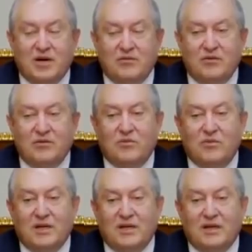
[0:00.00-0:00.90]

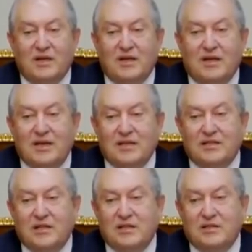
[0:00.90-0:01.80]
Macron
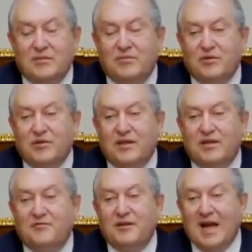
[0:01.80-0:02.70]
is supporting
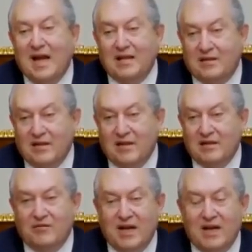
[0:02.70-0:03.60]
the reality,
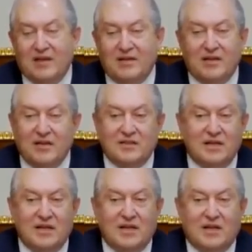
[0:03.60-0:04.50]
and the reality
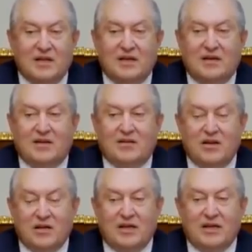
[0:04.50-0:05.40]
is
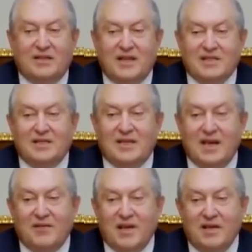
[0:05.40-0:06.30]
Turkey doesn't
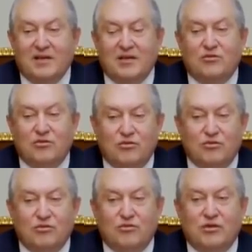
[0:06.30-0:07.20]
have anything to
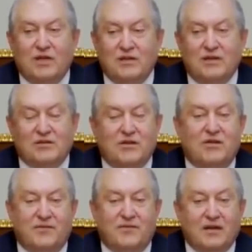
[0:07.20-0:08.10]
do in this
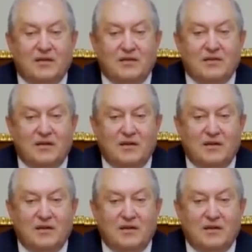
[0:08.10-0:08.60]
conflict.